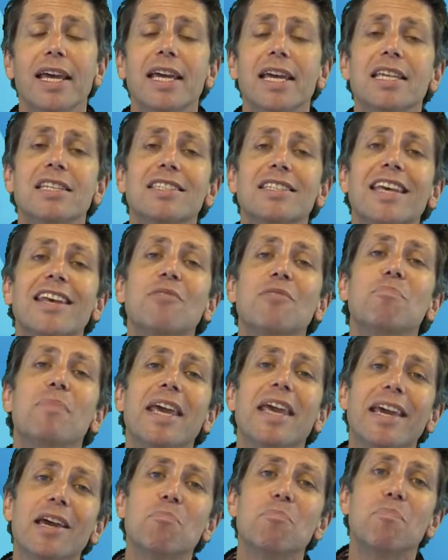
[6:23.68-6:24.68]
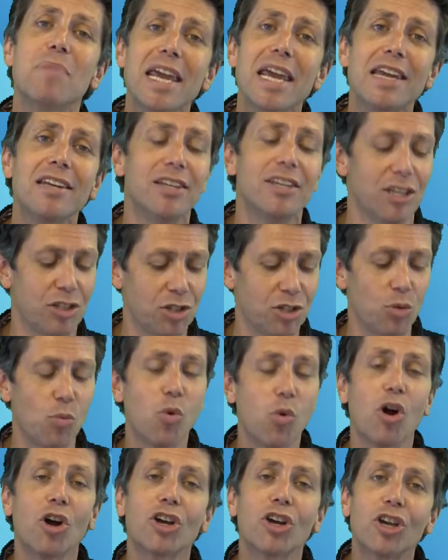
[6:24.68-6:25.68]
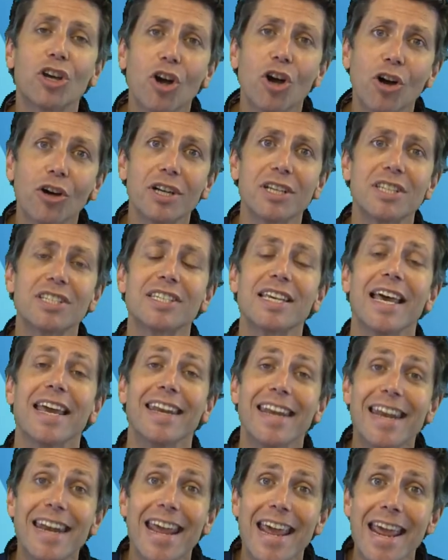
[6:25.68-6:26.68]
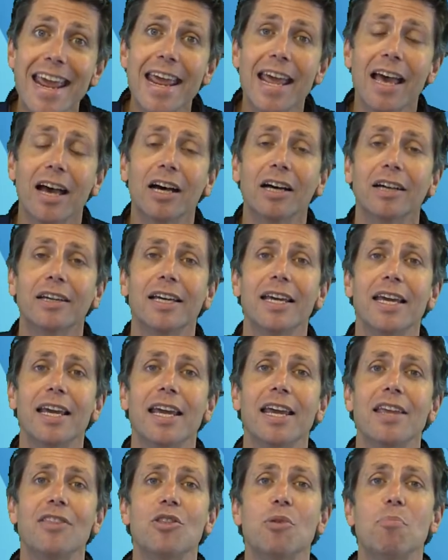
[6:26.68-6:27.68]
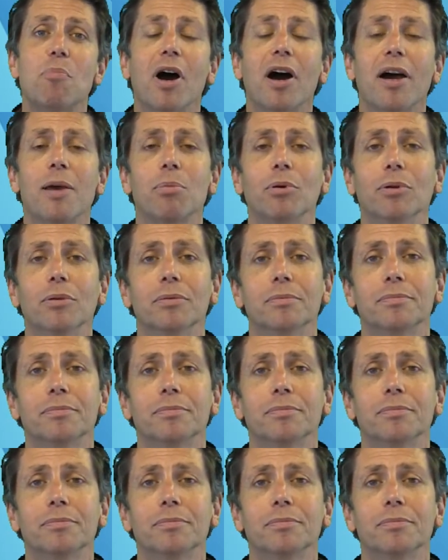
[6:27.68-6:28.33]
instead of being obedient to what God has said in here in the Bible.